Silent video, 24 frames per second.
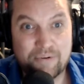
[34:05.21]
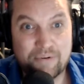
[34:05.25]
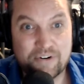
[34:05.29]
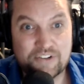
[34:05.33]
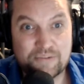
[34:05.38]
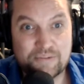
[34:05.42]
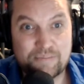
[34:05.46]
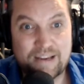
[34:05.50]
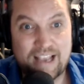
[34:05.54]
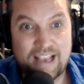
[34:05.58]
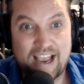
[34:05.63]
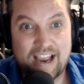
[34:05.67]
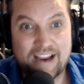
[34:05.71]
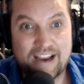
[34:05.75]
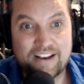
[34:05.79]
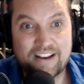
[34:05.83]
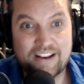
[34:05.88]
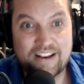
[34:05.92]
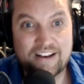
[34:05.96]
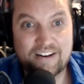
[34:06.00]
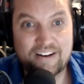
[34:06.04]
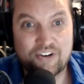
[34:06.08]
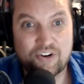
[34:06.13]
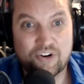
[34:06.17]
behind
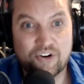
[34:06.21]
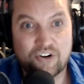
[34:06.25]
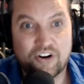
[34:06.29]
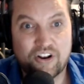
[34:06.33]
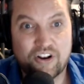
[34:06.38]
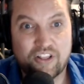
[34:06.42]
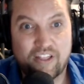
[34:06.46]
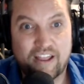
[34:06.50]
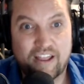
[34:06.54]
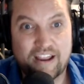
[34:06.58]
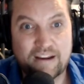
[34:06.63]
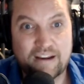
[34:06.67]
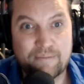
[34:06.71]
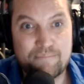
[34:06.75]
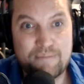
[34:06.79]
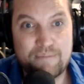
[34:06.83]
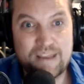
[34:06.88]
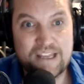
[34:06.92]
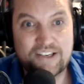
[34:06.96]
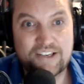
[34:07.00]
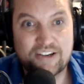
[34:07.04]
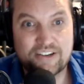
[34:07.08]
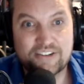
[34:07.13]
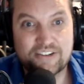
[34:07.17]
it and you're going to like
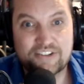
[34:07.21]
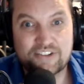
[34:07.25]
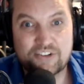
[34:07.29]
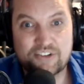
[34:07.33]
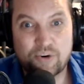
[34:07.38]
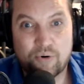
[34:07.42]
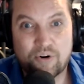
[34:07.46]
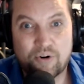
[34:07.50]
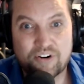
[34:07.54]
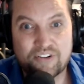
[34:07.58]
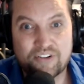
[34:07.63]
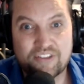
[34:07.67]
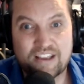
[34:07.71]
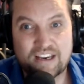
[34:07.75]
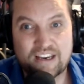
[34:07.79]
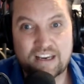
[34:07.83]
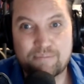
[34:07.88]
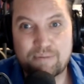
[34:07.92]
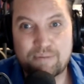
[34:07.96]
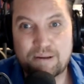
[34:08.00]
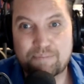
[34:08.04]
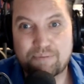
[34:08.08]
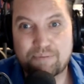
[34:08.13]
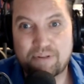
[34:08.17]
mint a sword that can
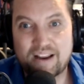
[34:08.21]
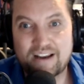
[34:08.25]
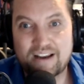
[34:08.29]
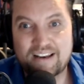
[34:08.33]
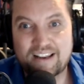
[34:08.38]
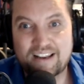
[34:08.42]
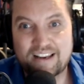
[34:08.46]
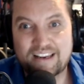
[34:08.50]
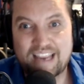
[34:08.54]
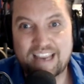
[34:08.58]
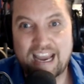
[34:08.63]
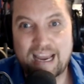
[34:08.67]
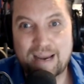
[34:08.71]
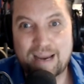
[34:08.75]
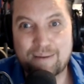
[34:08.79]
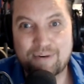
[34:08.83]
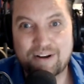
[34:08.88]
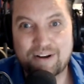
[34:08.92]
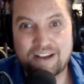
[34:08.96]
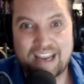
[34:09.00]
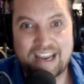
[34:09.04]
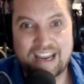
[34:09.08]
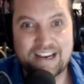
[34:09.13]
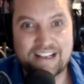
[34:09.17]
be played in a game
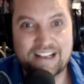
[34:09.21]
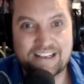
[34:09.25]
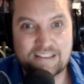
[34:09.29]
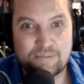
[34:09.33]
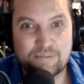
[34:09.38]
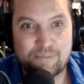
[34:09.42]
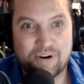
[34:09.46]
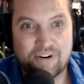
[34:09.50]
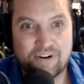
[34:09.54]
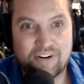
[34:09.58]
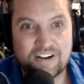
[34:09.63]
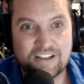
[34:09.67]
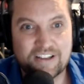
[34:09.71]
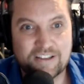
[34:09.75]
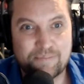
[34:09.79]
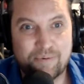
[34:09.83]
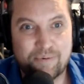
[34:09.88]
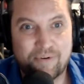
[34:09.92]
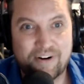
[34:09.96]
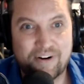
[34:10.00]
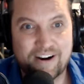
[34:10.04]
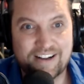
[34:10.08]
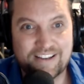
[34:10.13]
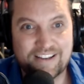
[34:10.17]
and gain experience
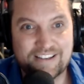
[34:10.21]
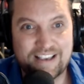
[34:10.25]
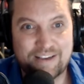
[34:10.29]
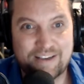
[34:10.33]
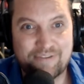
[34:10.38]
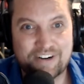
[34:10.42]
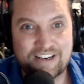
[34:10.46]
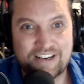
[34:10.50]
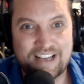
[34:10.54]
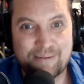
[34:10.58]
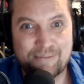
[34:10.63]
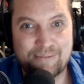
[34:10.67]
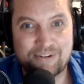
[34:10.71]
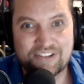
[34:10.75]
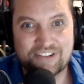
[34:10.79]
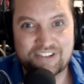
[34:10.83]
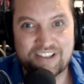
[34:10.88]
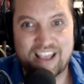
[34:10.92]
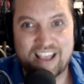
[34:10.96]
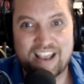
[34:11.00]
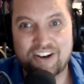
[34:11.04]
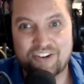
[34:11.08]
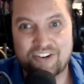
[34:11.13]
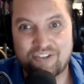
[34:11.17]
points every time you
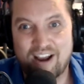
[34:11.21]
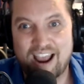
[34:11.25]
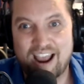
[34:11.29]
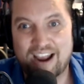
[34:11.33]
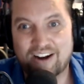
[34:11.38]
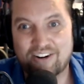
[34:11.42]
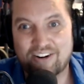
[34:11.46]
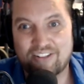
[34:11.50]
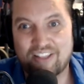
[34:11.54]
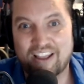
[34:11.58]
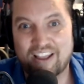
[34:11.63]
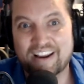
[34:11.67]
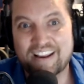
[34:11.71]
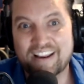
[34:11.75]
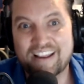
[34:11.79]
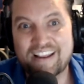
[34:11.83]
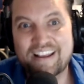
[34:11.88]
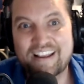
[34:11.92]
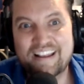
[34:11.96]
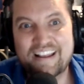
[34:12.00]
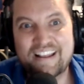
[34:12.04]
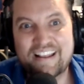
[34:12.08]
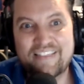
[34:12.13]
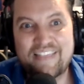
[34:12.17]
slay a dragon, like
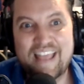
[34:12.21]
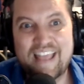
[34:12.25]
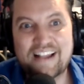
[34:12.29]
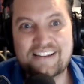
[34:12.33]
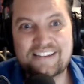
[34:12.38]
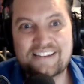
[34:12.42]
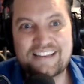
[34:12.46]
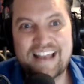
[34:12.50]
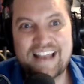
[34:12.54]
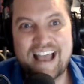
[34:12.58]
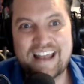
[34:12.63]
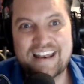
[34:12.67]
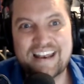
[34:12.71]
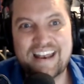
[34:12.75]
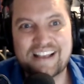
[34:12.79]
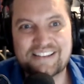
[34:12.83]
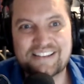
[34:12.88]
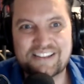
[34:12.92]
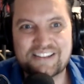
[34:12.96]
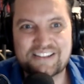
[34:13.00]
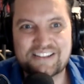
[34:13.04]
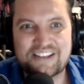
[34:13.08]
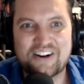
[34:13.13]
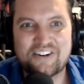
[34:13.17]
That's not
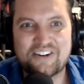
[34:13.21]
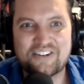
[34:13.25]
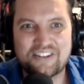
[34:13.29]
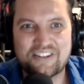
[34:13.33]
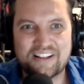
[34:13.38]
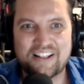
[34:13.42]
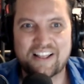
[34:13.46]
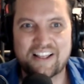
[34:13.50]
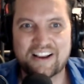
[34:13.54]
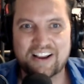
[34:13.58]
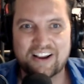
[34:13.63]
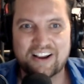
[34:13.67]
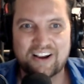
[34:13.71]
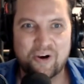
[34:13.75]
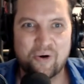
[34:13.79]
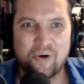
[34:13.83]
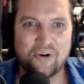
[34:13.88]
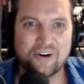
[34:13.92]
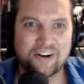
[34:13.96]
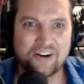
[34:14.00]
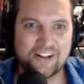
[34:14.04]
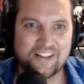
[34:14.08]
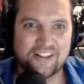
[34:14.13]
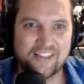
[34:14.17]
necessarily like a
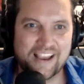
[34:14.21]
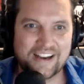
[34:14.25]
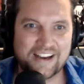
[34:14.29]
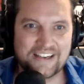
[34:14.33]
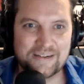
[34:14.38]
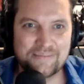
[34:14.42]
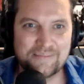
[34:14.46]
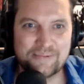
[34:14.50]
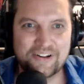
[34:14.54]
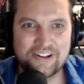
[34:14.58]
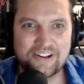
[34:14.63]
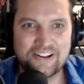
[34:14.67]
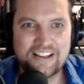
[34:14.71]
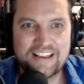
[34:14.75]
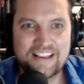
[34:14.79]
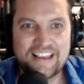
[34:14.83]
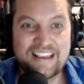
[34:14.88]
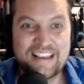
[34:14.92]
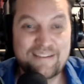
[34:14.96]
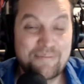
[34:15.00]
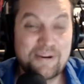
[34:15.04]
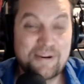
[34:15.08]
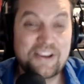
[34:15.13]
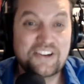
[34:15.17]
core collectible,
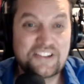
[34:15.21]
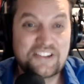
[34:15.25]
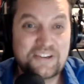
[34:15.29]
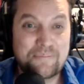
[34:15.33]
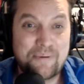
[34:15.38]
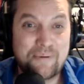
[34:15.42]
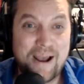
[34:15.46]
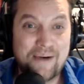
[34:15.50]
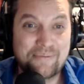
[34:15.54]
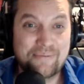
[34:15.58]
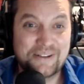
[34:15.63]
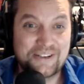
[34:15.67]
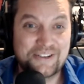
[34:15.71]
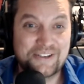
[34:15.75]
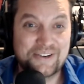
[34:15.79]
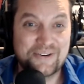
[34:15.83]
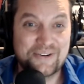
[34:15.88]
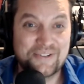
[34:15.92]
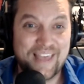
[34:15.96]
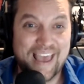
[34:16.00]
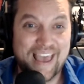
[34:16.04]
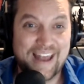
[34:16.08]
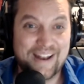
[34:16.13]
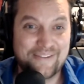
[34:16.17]
but you should probably do
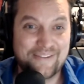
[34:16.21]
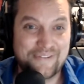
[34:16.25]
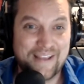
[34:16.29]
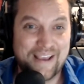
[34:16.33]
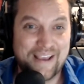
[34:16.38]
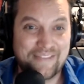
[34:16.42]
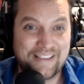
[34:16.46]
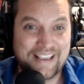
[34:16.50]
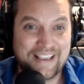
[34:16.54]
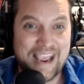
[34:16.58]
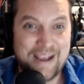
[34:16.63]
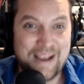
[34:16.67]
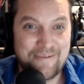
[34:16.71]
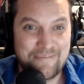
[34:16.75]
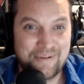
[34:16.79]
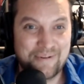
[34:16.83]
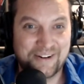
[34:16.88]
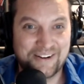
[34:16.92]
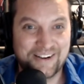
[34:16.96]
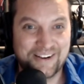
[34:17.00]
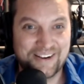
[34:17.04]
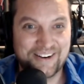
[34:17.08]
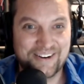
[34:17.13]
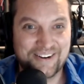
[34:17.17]
that if you have the
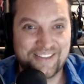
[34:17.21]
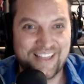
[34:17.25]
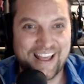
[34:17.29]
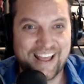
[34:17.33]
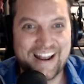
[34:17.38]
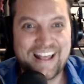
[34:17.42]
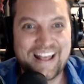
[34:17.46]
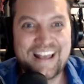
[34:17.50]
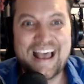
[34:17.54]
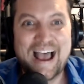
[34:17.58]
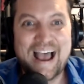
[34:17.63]
capability to do that.